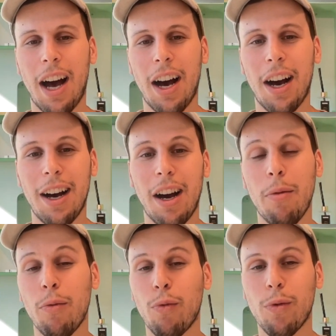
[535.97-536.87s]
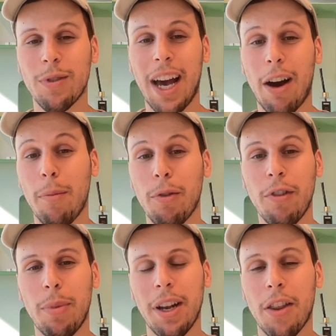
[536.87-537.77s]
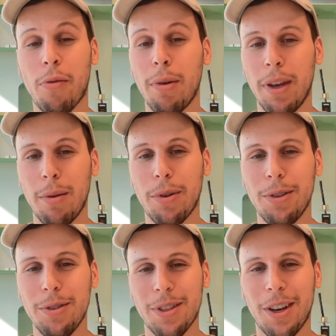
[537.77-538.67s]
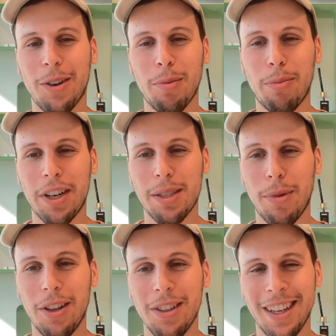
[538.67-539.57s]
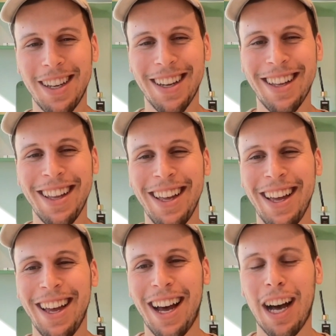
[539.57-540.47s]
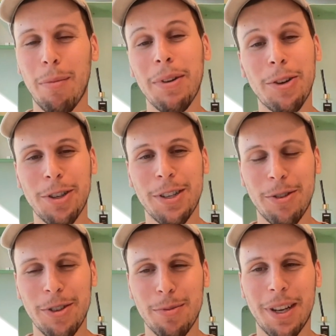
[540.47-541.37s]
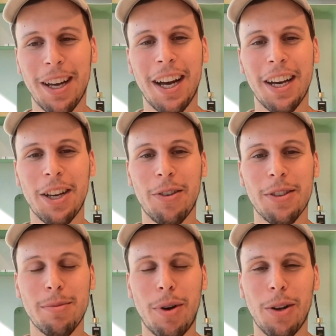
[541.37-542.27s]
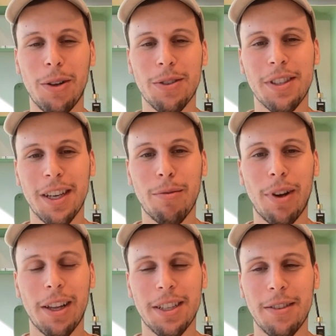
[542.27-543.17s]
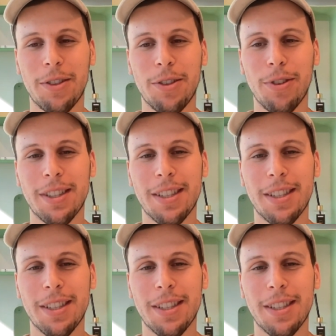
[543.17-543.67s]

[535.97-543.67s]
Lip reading: Yeah, I mean, we've been 3 people, so pretty small. But Notion has always been a small team relative to its